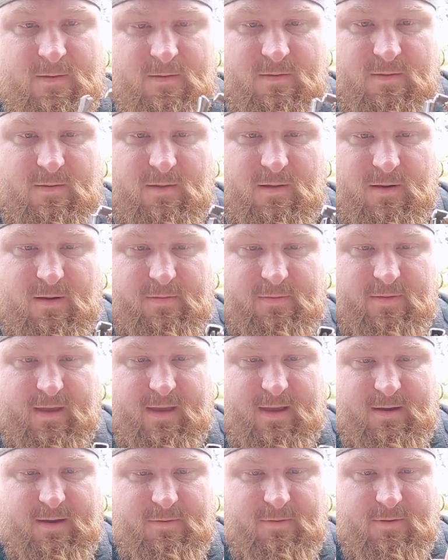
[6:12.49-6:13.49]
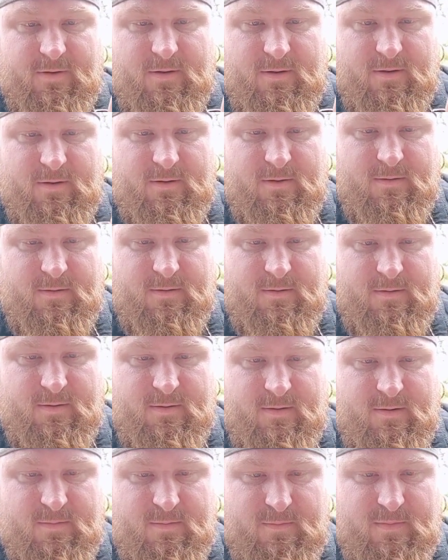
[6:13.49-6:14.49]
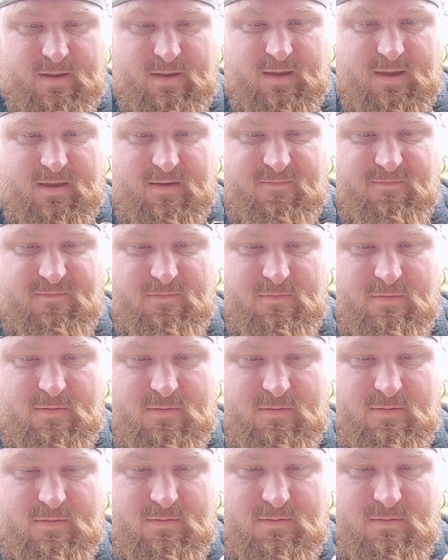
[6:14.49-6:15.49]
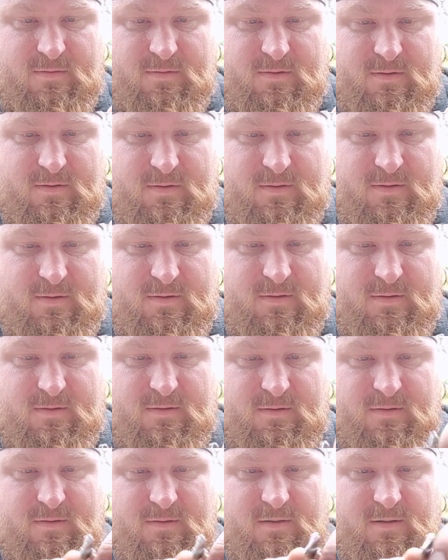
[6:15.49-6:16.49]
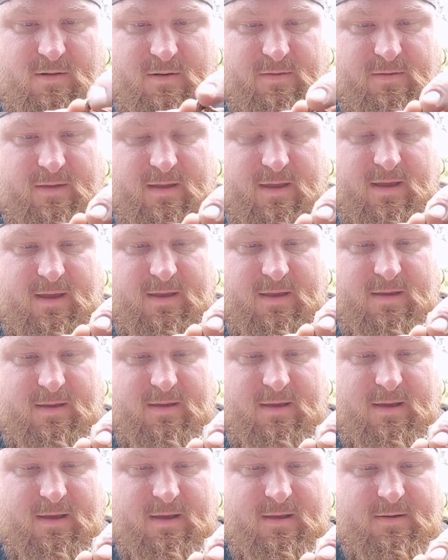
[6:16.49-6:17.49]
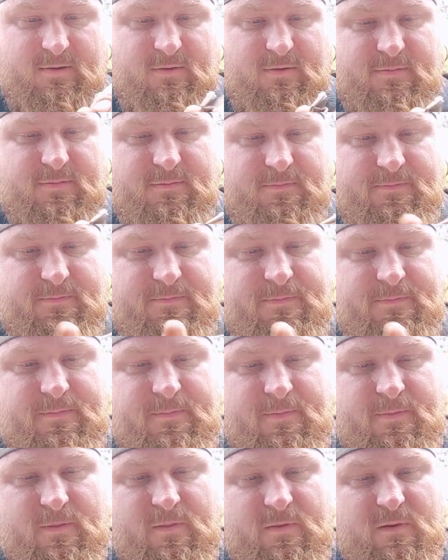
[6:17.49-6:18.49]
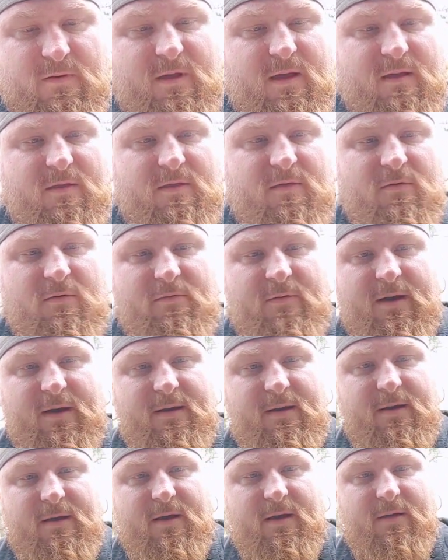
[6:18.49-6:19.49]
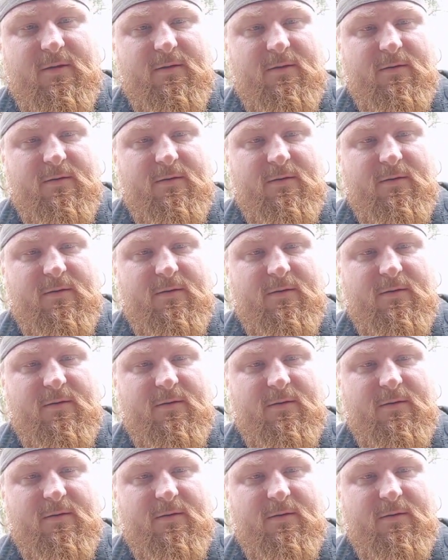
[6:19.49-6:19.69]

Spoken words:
slide on the handle, be careful, slide on the handle. Look at that, it's all ready to go.